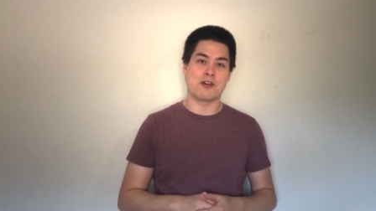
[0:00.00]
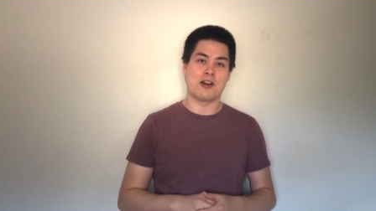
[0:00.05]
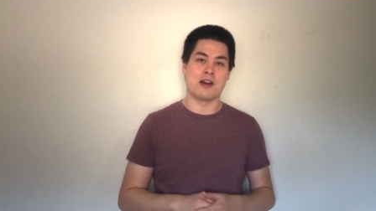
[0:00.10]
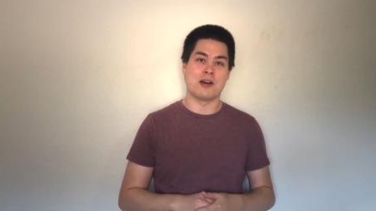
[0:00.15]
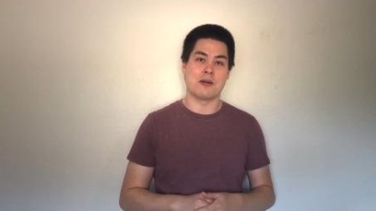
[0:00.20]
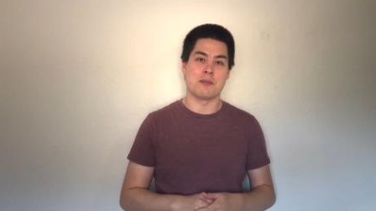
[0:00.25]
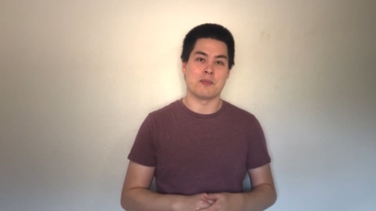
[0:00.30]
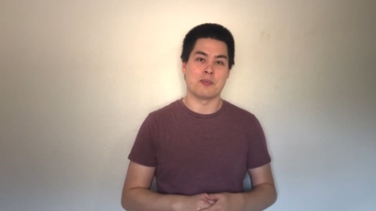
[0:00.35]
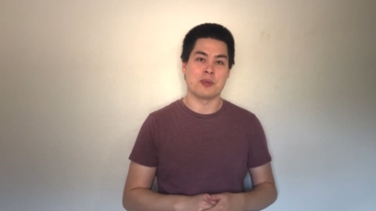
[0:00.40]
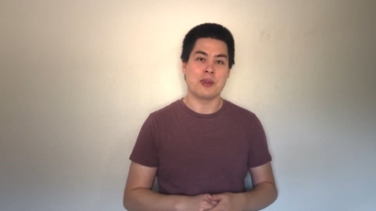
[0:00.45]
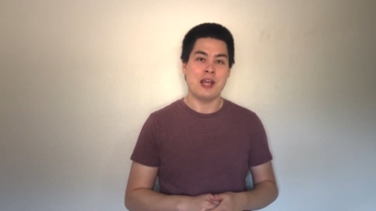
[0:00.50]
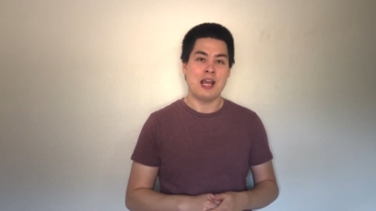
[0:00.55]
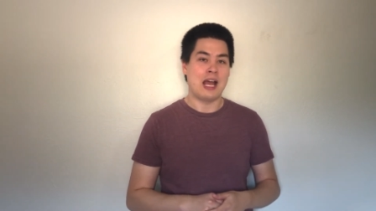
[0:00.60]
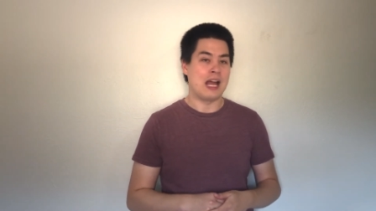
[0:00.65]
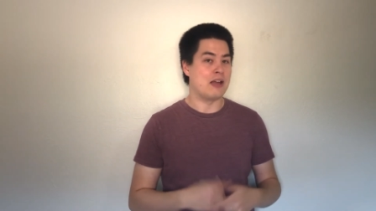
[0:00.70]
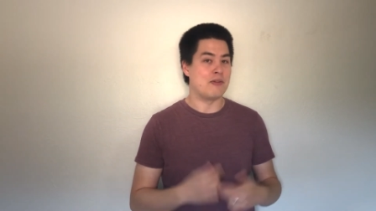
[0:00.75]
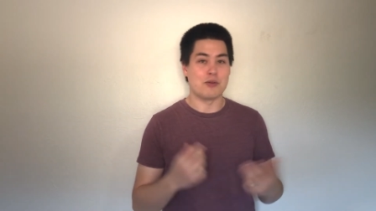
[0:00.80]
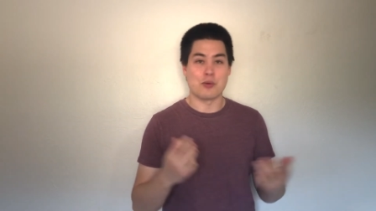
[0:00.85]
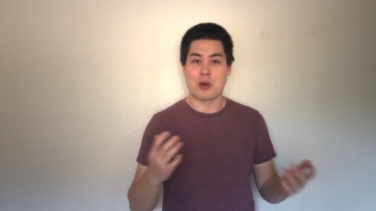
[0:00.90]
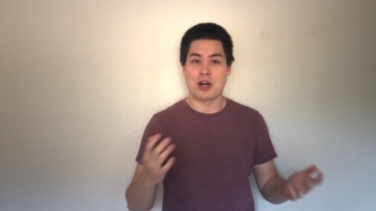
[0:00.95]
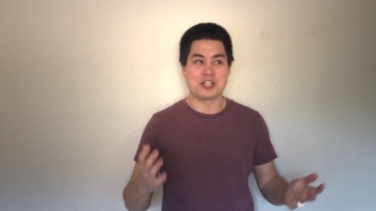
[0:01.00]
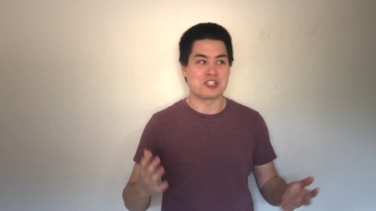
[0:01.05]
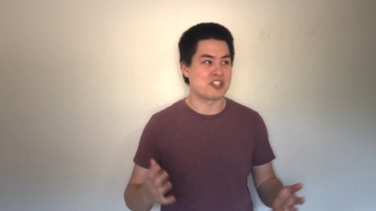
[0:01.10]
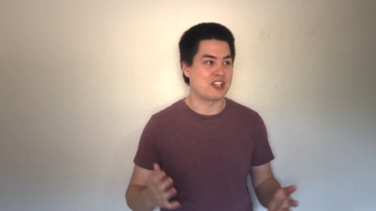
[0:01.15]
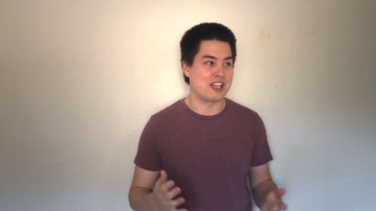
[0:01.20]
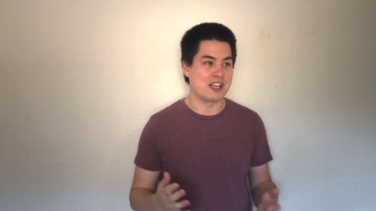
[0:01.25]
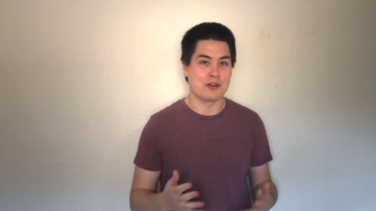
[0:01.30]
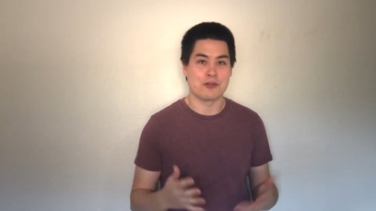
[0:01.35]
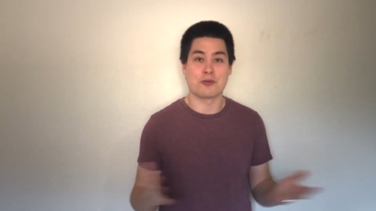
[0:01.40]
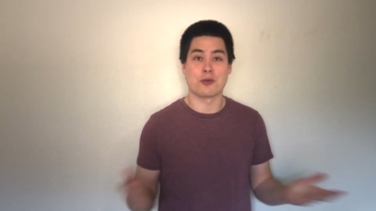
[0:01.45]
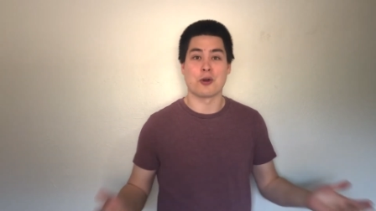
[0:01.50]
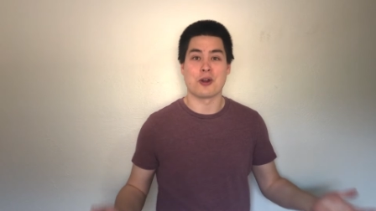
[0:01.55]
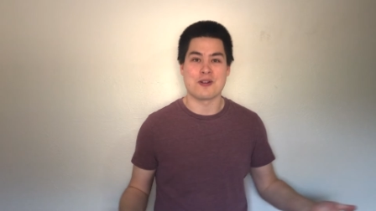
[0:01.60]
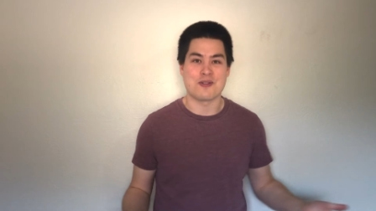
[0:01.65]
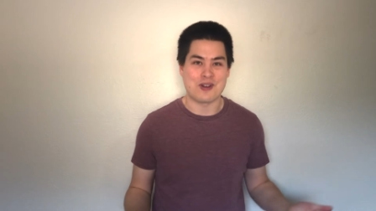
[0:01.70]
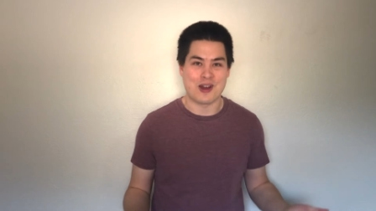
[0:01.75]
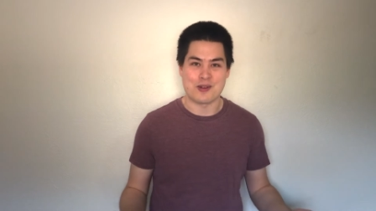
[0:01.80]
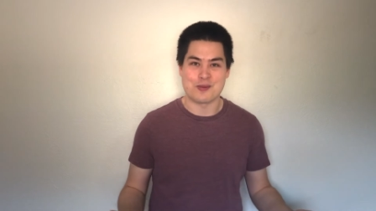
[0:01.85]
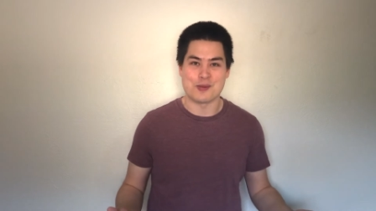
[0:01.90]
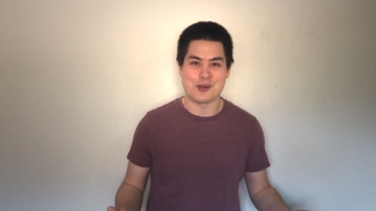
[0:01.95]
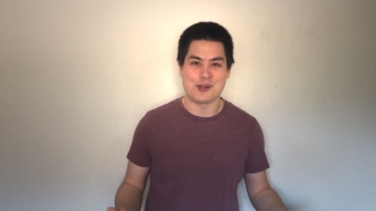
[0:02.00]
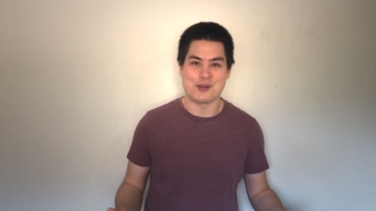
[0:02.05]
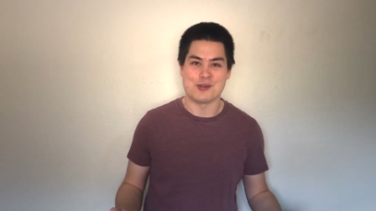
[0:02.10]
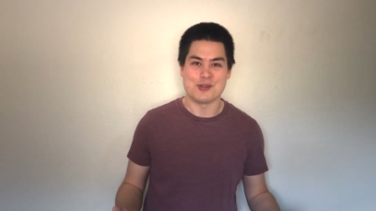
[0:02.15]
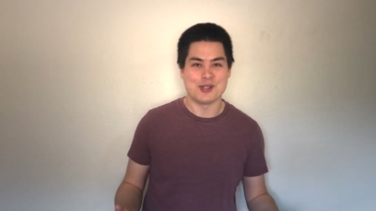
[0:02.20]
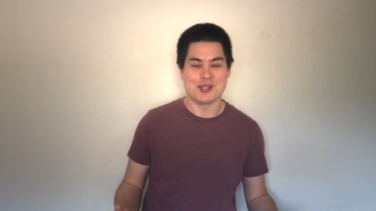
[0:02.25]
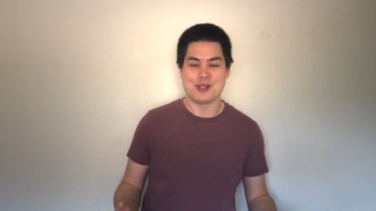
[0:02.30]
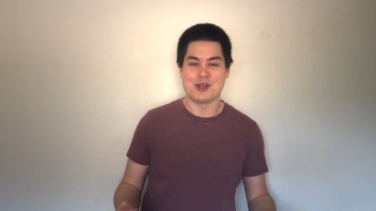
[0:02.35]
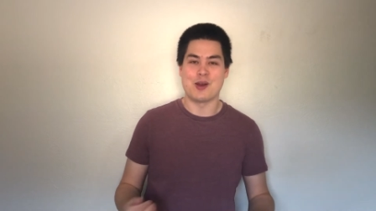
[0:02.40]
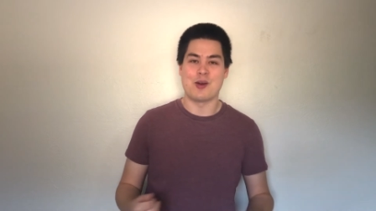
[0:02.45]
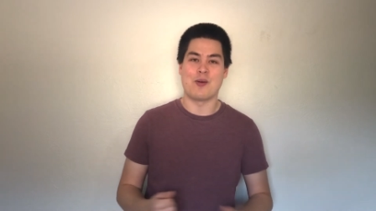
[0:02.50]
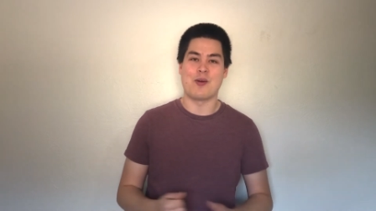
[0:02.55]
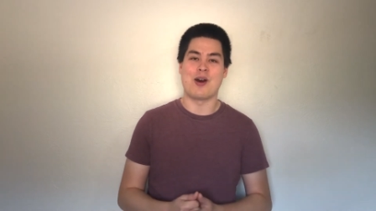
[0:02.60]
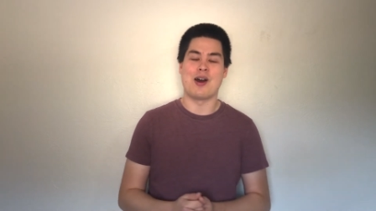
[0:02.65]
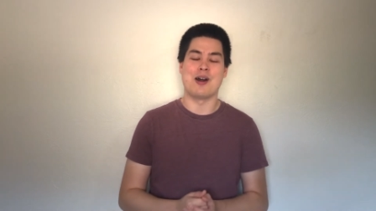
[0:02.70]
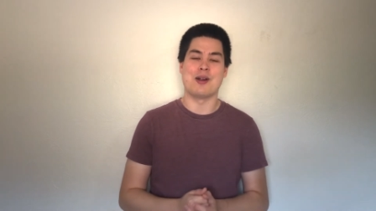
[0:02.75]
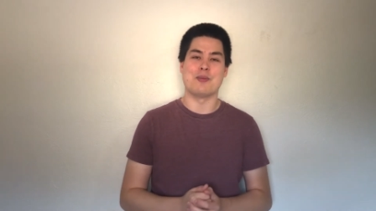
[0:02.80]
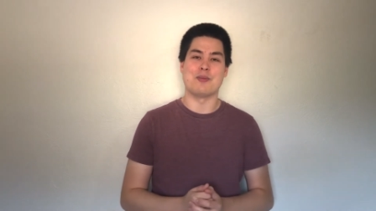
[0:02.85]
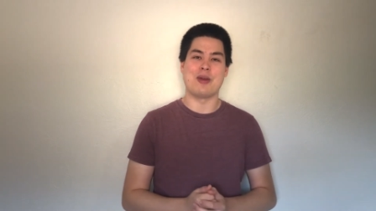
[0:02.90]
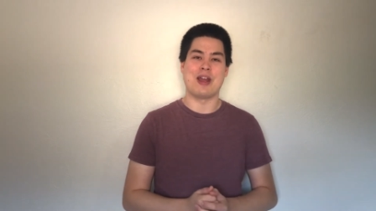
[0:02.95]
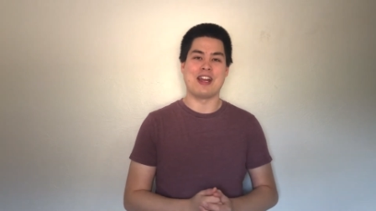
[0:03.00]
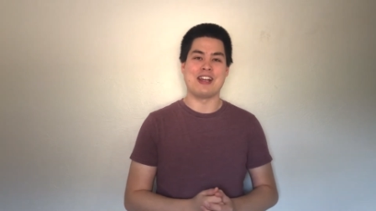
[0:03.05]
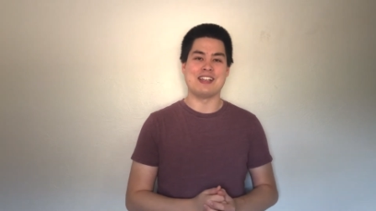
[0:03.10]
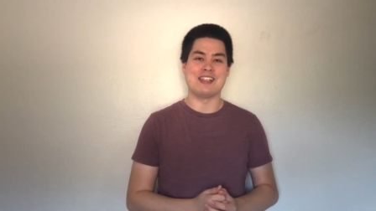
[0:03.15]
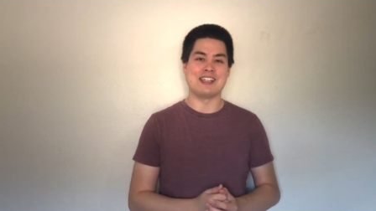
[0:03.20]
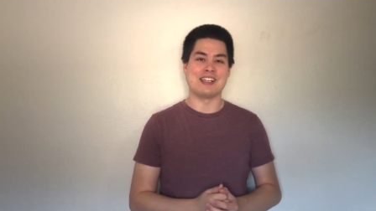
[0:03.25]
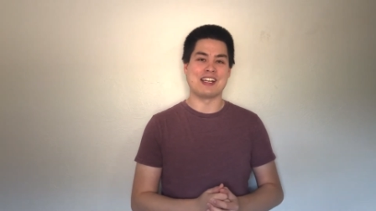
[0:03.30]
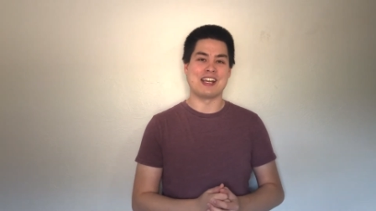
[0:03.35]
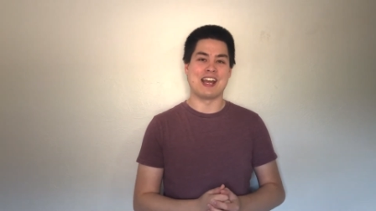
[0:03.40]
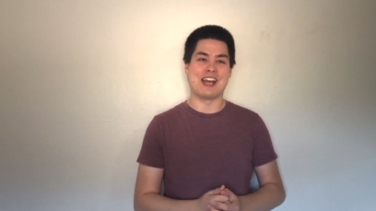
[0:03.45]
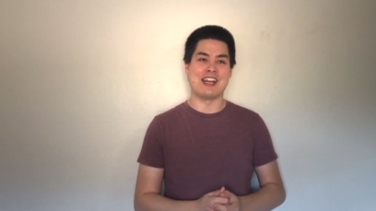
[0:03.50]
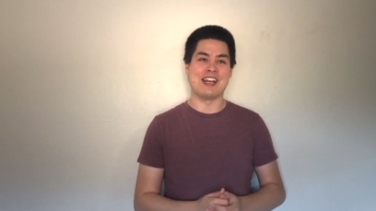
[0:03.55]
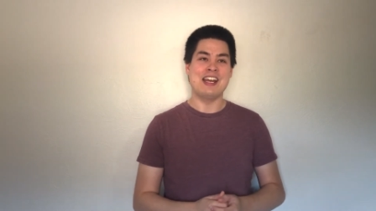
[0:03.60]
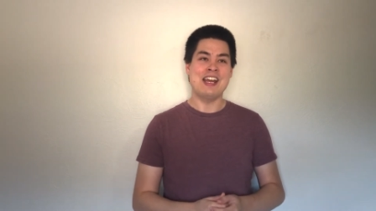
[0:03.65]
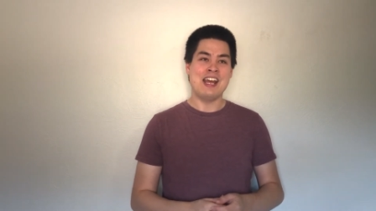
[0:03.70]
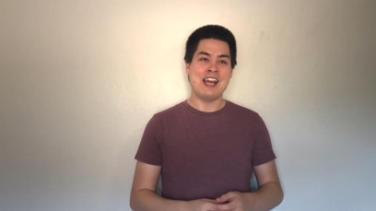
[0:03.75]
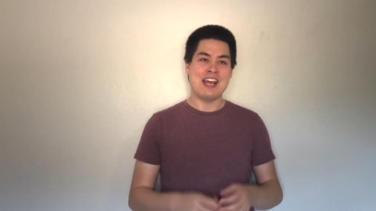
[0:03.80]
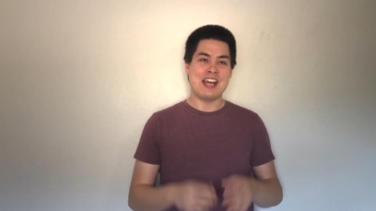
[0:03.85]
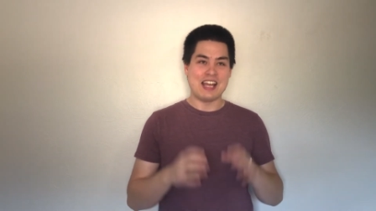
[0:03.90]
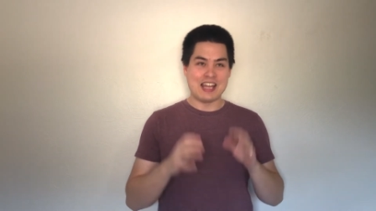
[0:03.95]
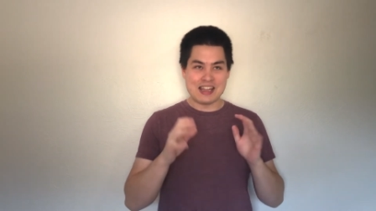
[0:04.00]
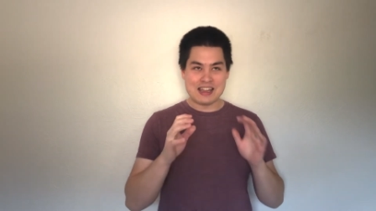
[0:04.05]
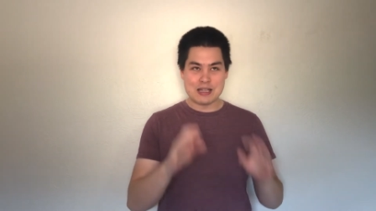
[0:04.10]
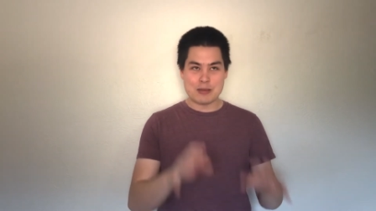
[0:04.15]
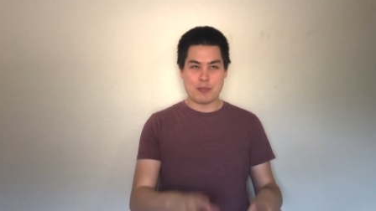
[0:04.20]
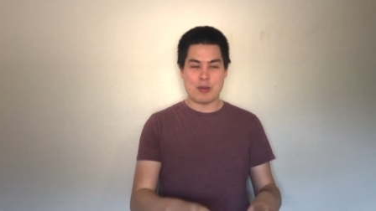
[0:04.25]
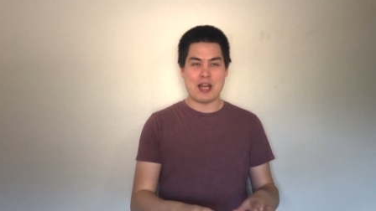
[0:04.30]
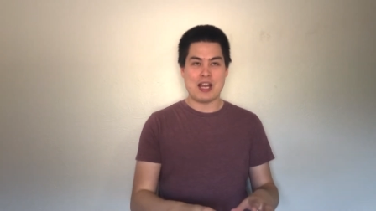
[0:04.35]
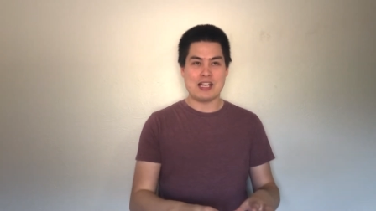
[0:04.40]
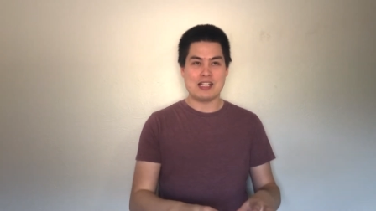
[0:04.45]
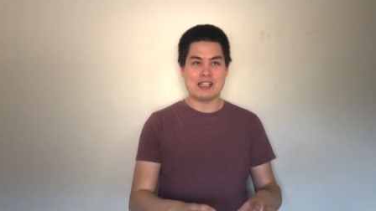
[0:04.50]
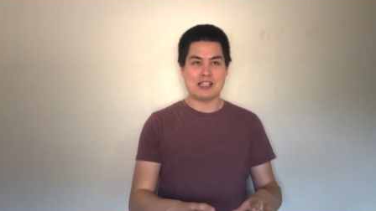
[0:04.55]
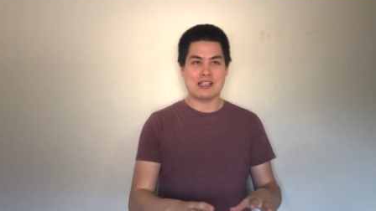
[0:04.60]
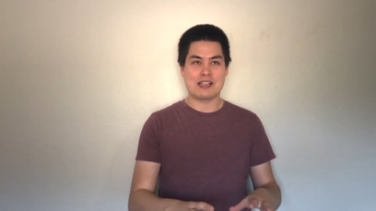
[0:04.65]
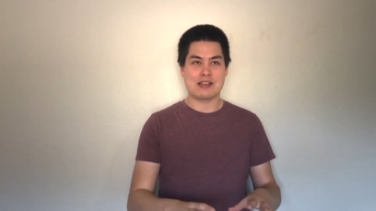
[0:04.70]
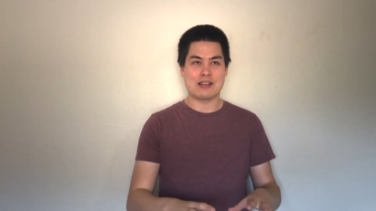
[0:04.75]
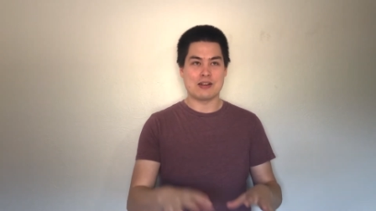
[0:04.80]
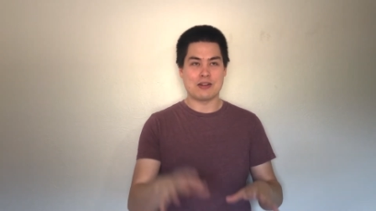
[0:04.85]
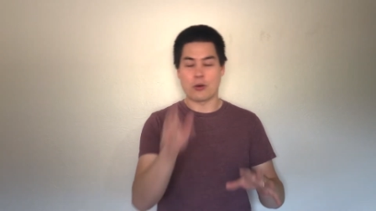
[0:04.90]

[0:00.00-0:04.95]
Um, I even watched like a 45 minute video on painting and in the painting,